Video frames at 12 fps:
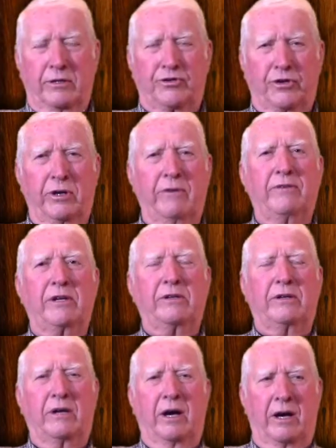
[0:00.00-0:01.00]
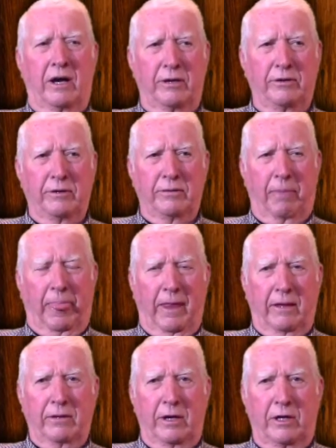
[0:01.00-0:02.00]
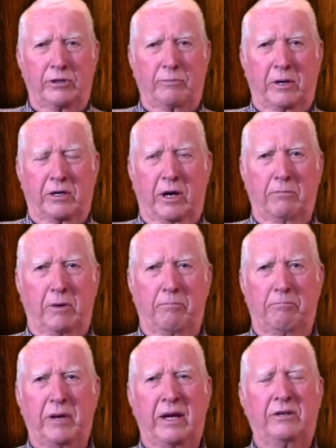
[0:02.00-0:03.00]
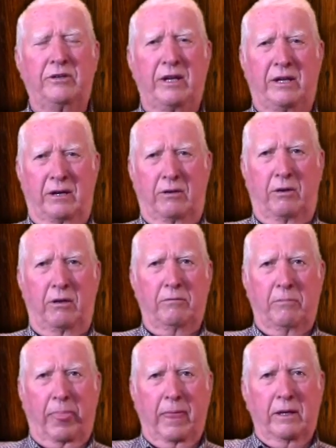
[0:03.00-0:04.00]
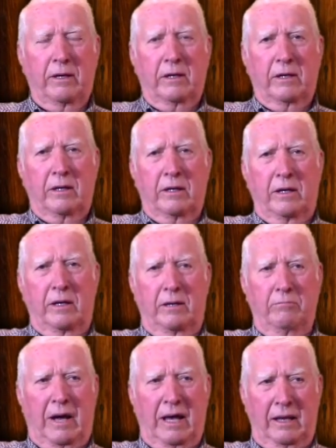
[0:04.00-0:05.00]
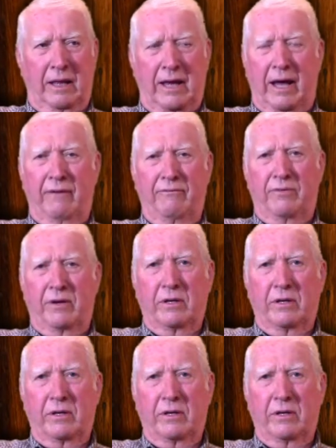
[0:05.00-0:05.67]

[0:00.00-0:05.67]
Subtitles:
Serving God has become a big deal in my life.